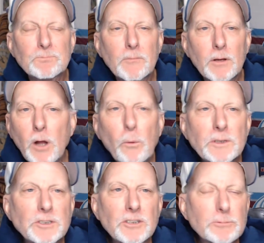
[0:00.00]
No,
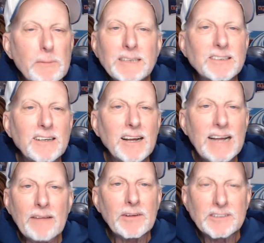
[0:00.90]
it just means he doesn't
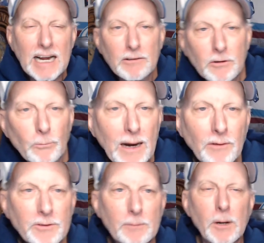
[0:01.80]
have the talent
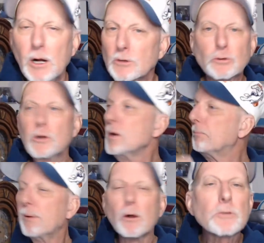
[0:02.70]
around him. So you
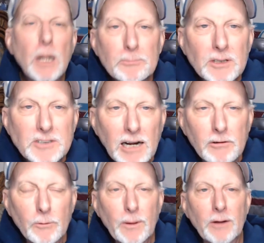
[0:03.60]
build up the
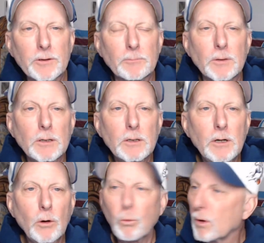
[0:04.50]
talent around him.
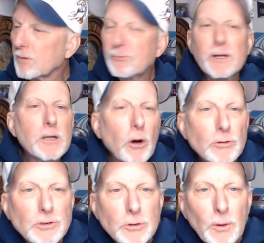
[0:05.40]
What if he
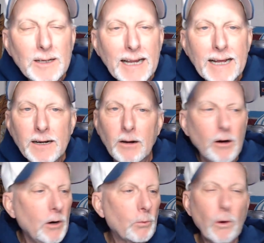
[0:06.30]
goes to Atlanta,
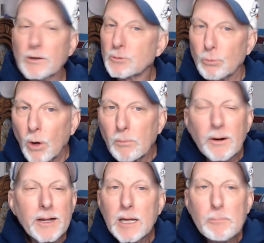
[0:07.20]
where it's
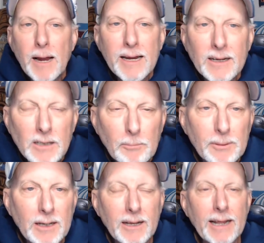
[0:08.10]
rumored he may end up
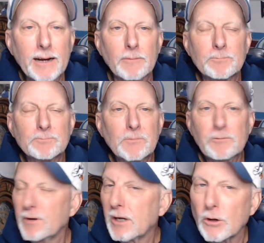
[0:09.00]
in Atlanta?
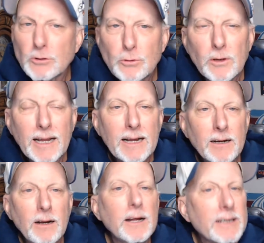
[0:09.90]
If he goes to
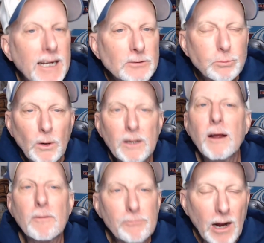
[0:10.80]
Atlanta, guess what?
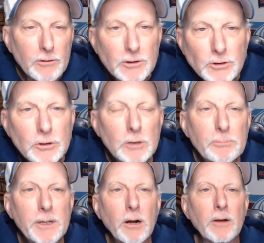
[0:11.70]
Falcons could
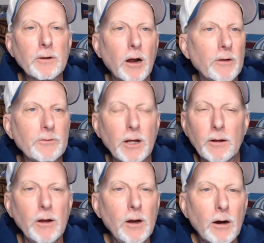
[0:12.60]
be on
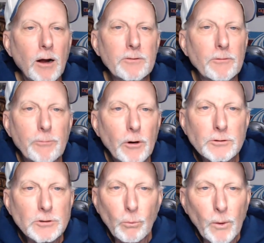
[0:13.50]
the
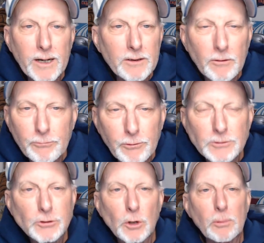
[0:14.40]
verge of winning their
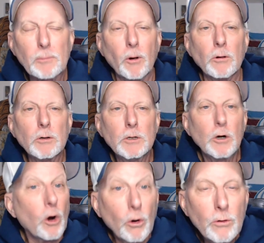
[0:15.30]
first Super Bowl.
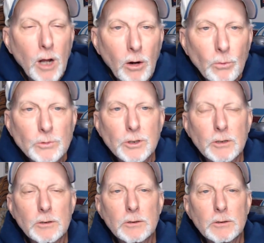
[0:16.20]
Who knows?
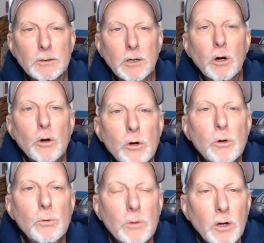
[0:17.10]

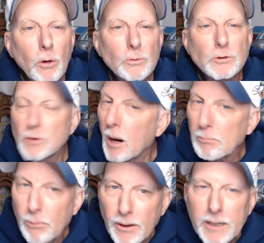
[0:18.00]
Who knows?
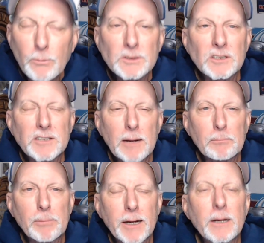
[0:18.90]
Tom Brady went to
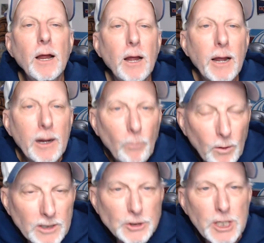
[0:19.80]
Tampa Bay and
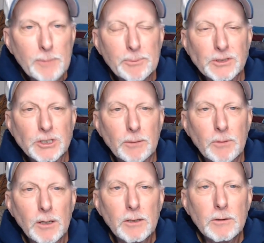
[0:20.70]
won a championship.
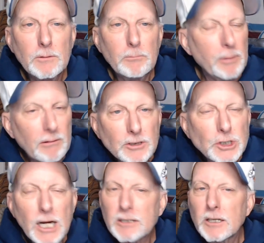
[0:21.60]

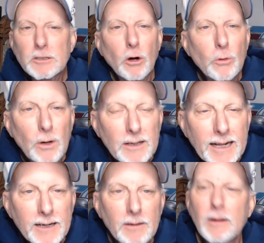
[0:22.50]
Belichick could go to
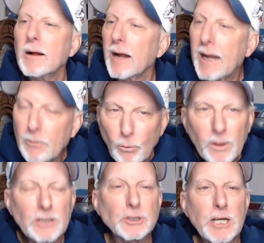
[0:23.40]
Atlanta and
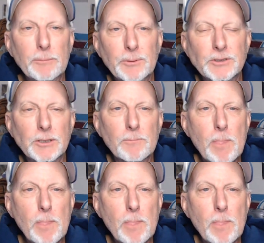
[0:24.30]
win a championship.